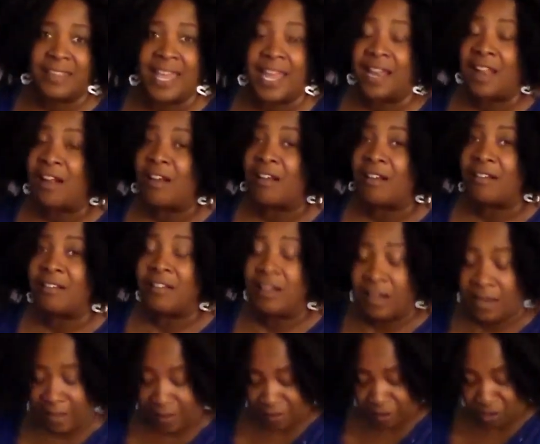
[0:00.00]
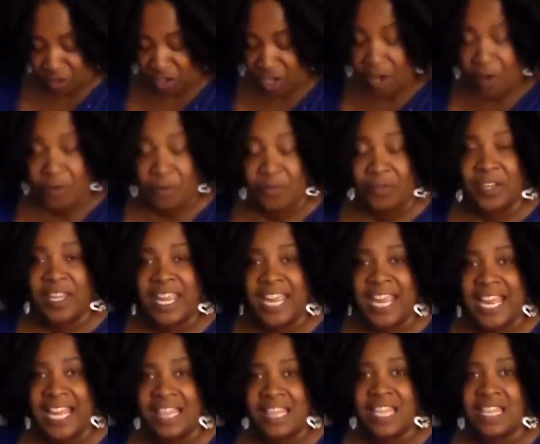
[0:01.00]
that are shown
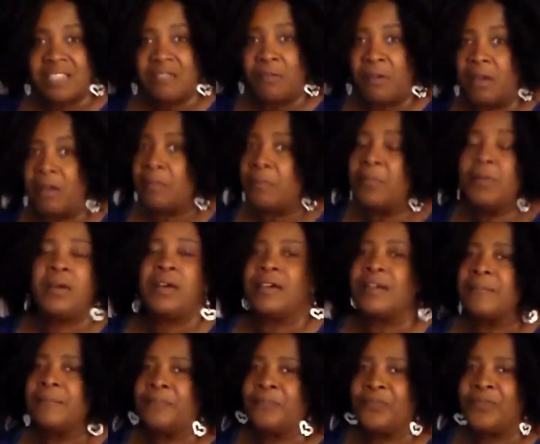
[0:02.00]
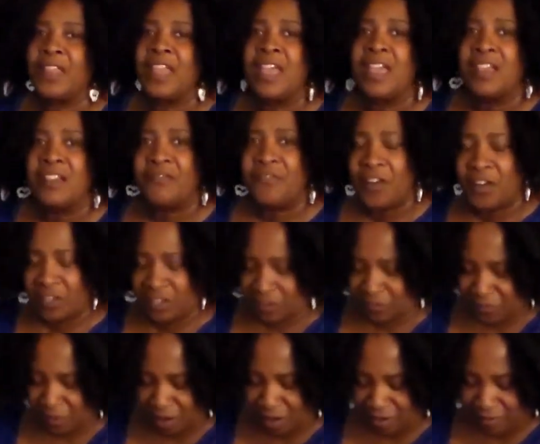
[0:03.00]
in this very book.
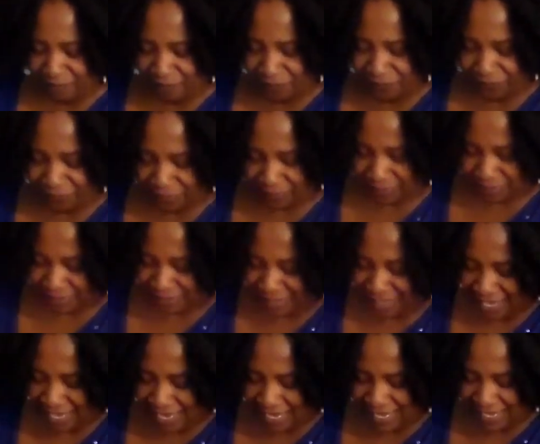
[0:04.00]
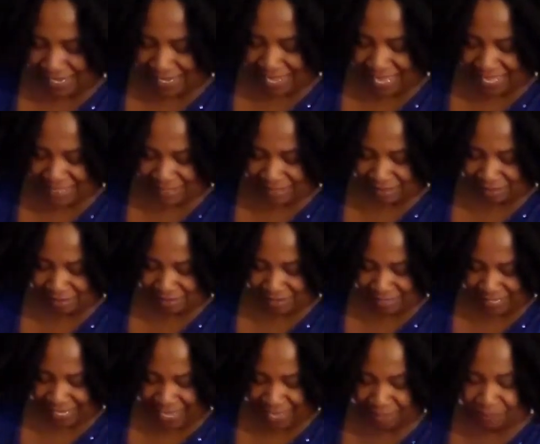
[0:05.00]
First of all, let's
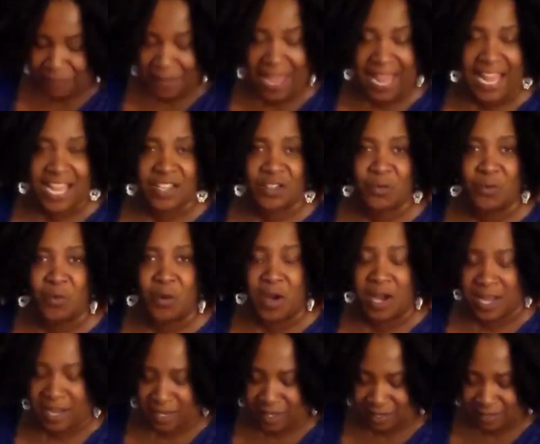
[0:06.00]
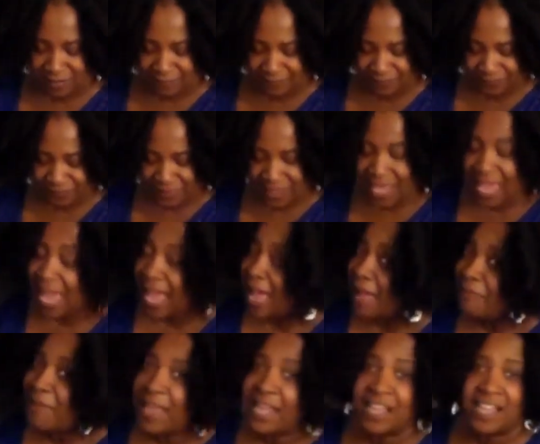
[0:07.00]
look at page one.
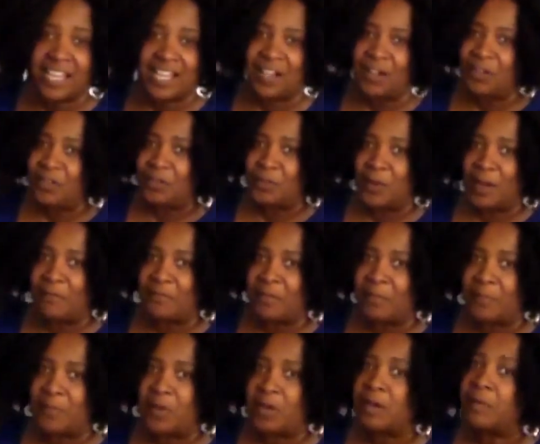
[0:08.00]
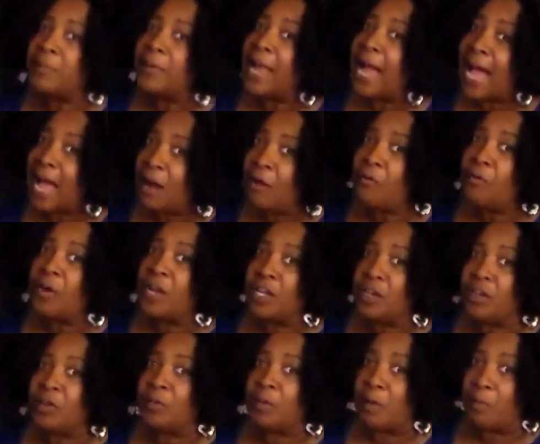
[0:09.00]
I'm not going to go through every book, but I
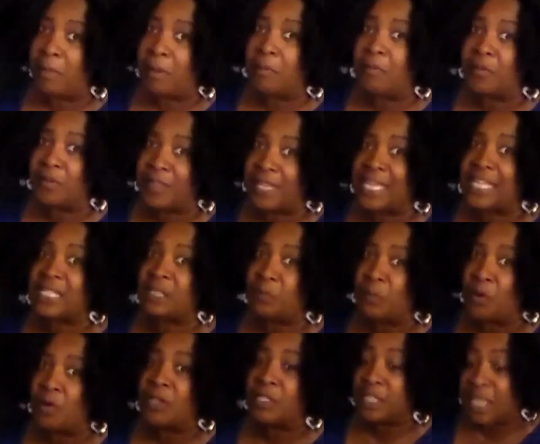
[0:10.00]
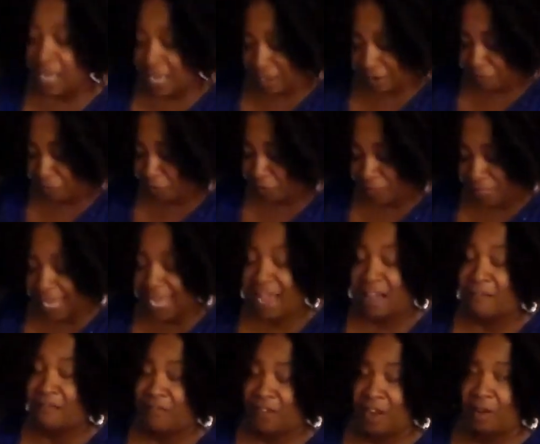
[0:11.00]
want you to remember these points, for
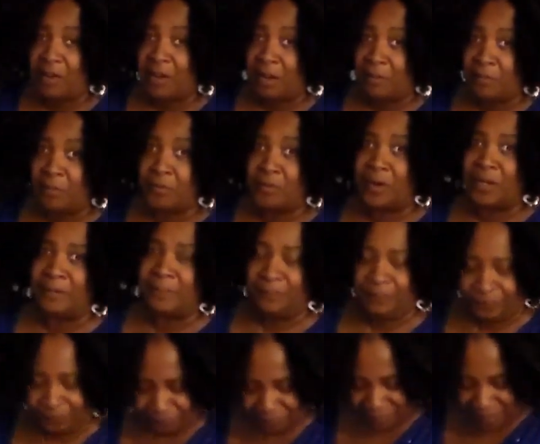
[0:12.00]
they are very important.